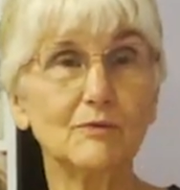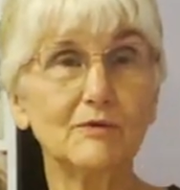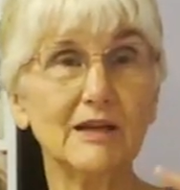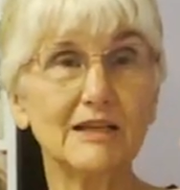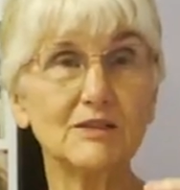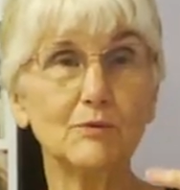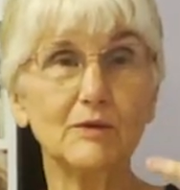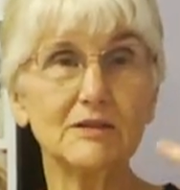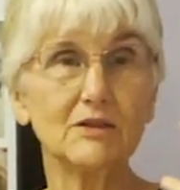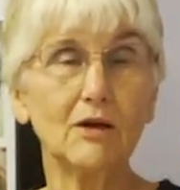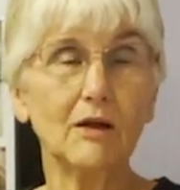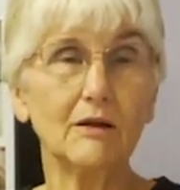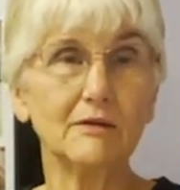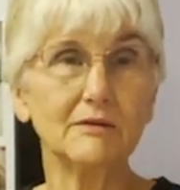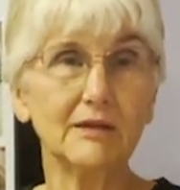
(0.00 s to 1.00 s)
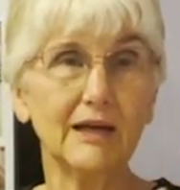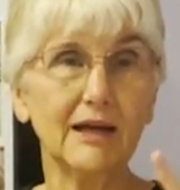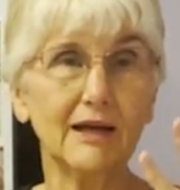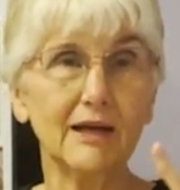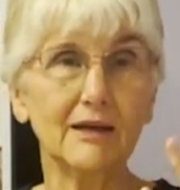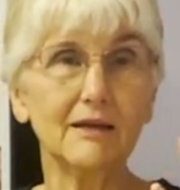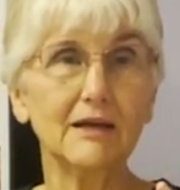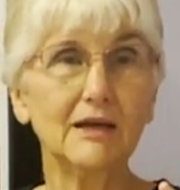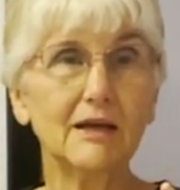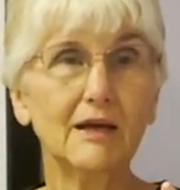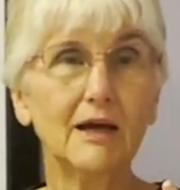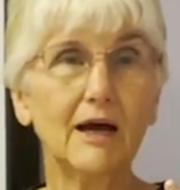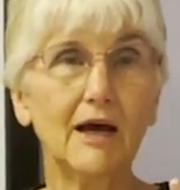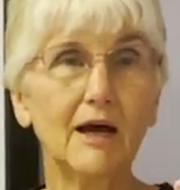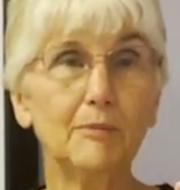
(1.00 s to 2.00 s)
that's what's called a
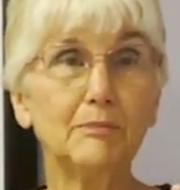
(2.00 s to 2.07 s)
uh,